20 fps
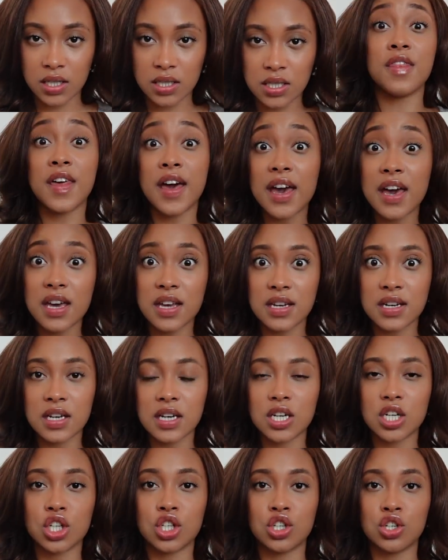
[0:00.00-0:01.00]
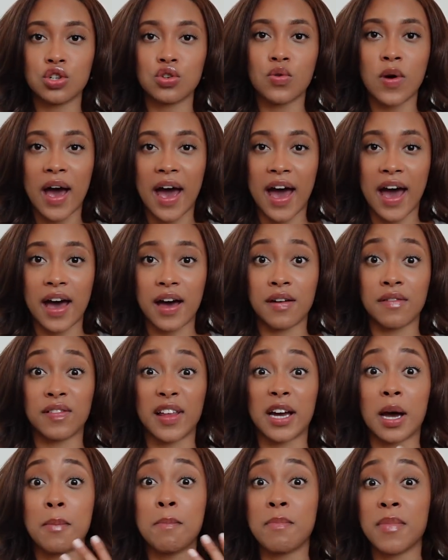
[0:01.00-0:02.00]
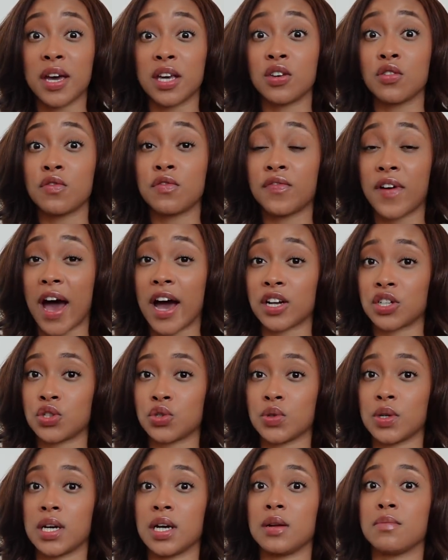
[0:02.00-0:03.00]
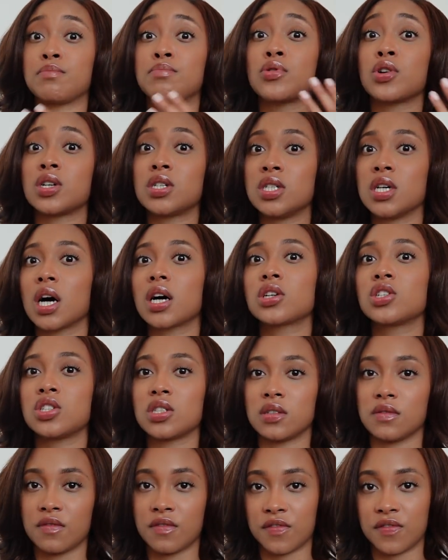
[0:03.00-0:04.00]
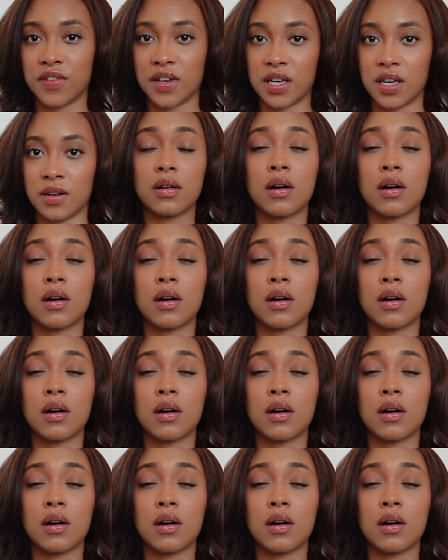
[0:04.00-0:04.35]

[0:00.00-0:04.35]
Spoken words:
Then you have like a manufacturing production fee.